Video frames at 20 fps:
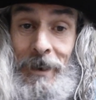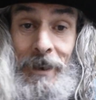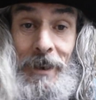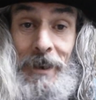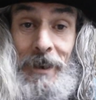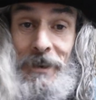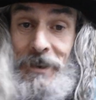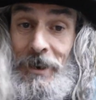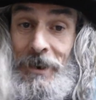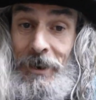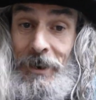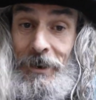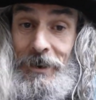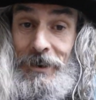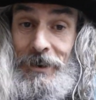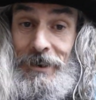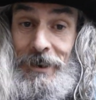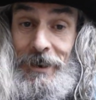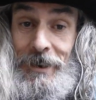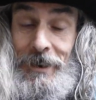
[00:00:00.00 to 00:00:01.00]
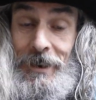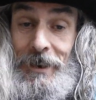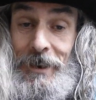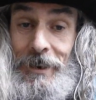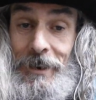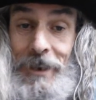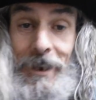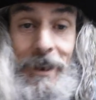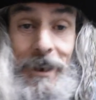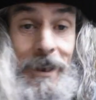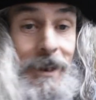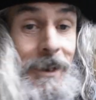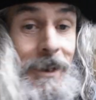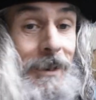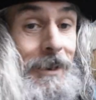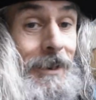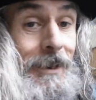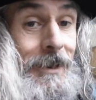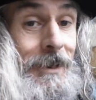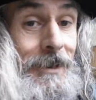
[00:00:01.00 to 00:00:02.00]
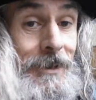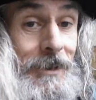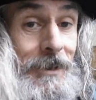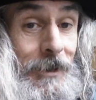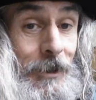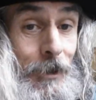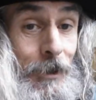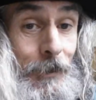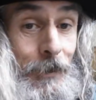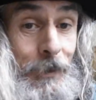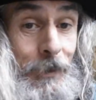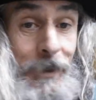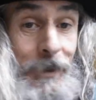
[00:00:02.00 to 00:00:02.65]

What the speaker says: Eternity, an endless loop,